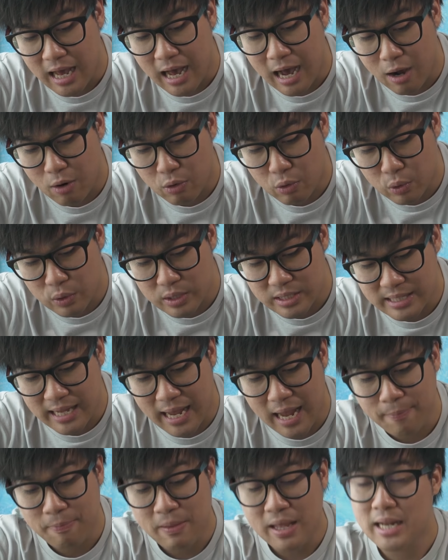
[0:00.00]
How cool is
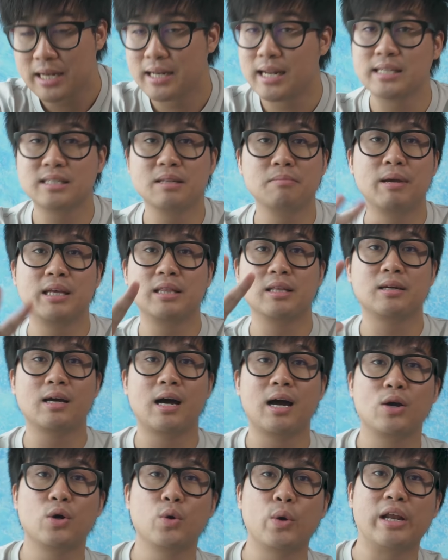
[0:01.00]
that? Doesn't make the
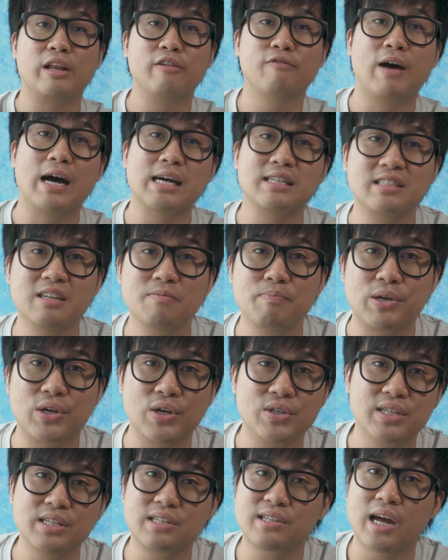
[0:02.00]
car go any faster
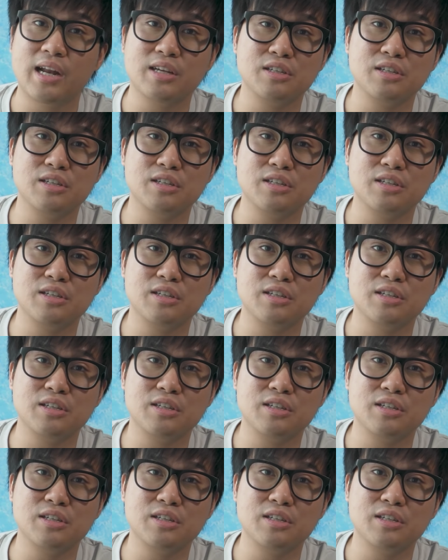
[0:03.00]
because this car